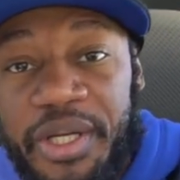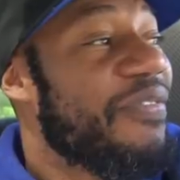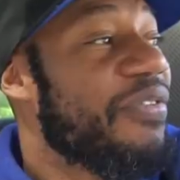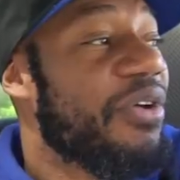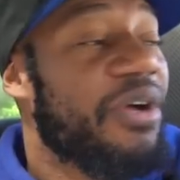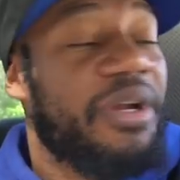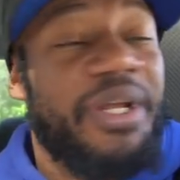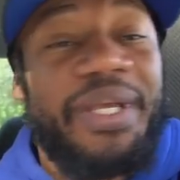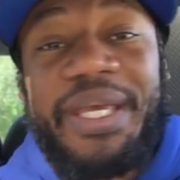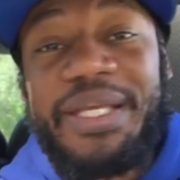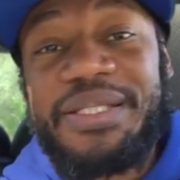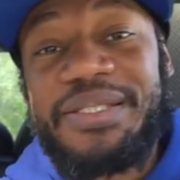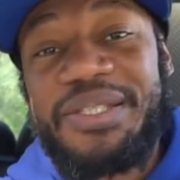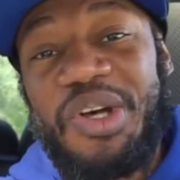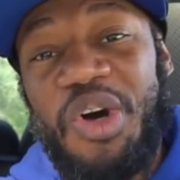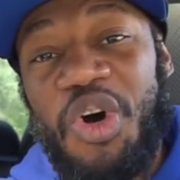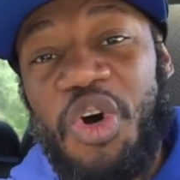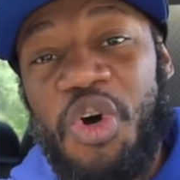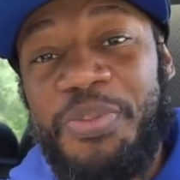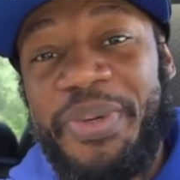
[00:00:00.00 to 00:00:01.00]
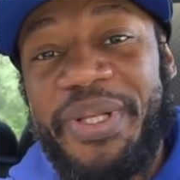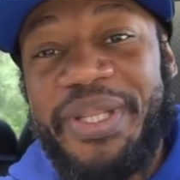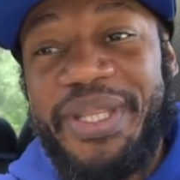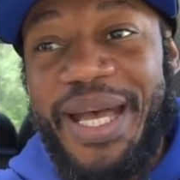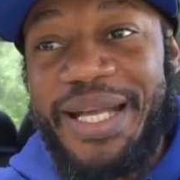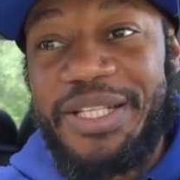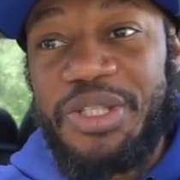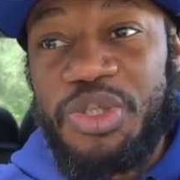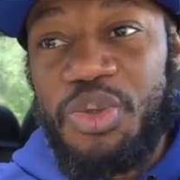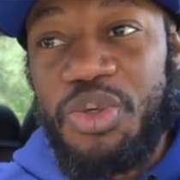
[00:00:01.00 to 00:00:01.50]
Florida gets cold, but
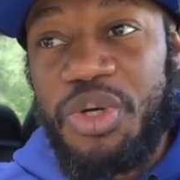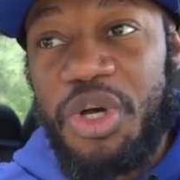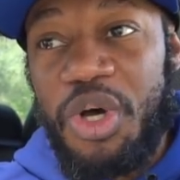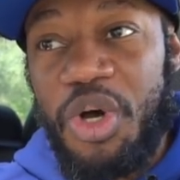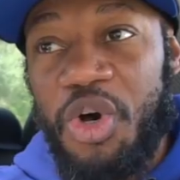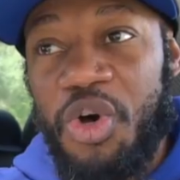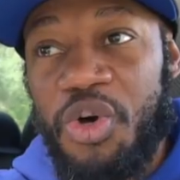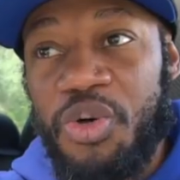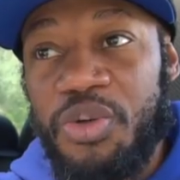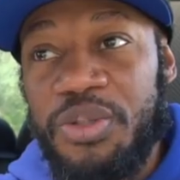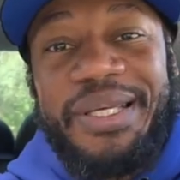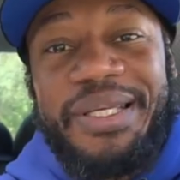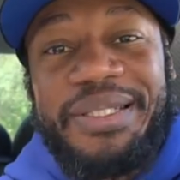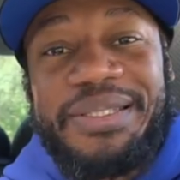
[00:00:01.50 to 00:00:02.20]
not too cold.